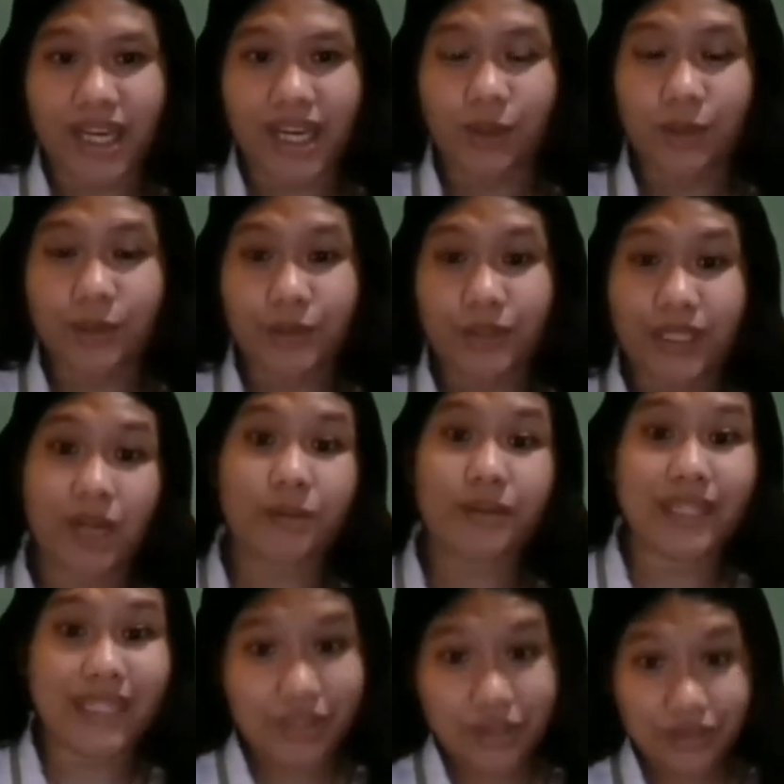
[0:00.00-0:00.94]
And also in our
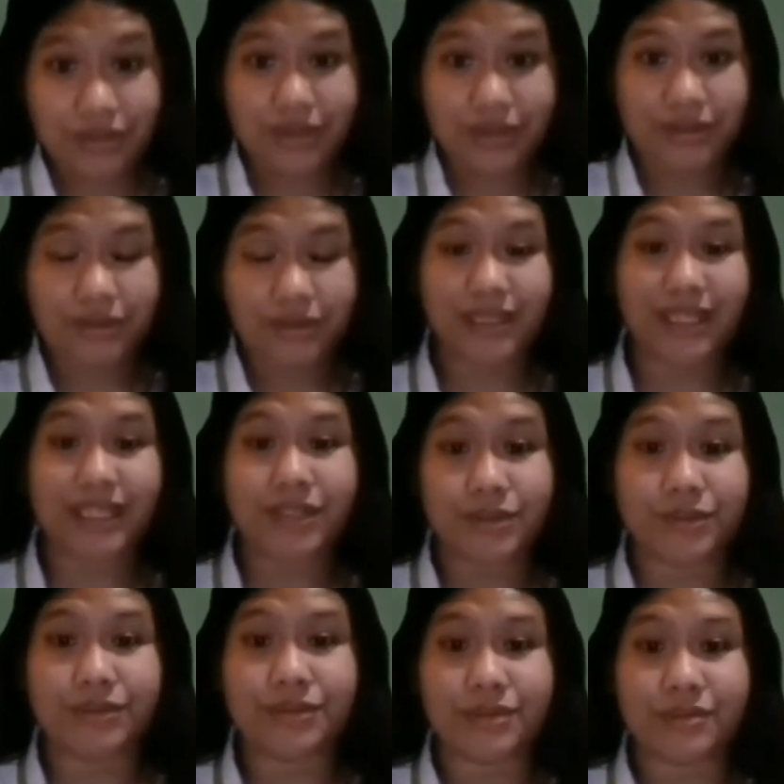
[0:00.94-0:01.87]
religions,
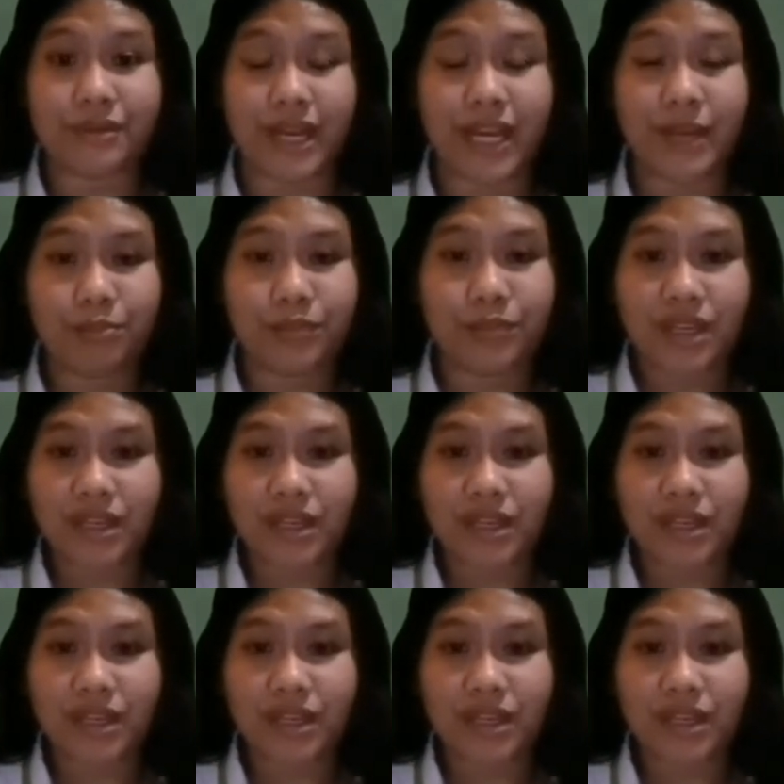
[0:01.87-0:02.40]
religions, right?